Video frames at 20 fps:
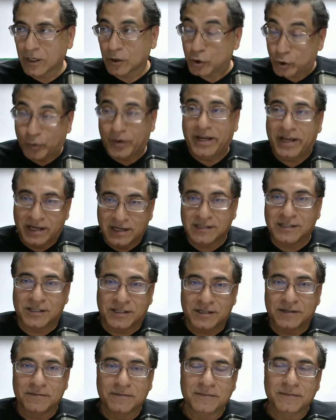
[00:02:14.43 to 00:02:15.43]
showing
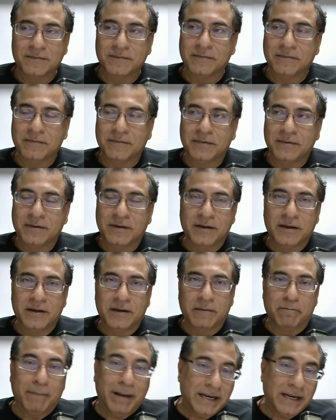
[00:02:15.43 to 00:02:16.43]
his
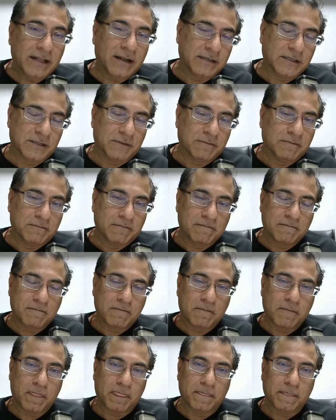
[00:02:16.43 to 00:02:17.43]
mannerism
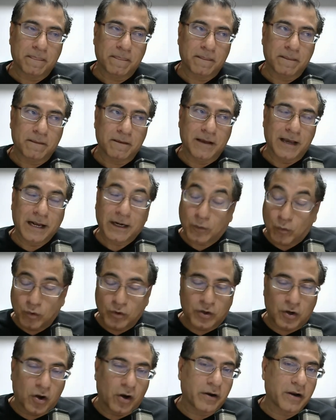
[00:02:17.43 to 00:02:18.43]
and
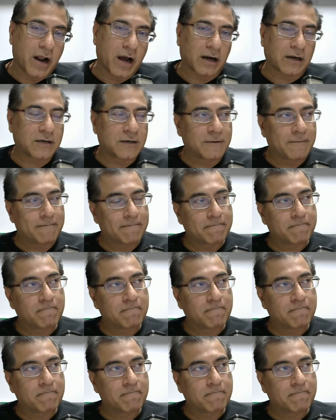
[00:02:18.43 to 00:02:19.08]
good conduct.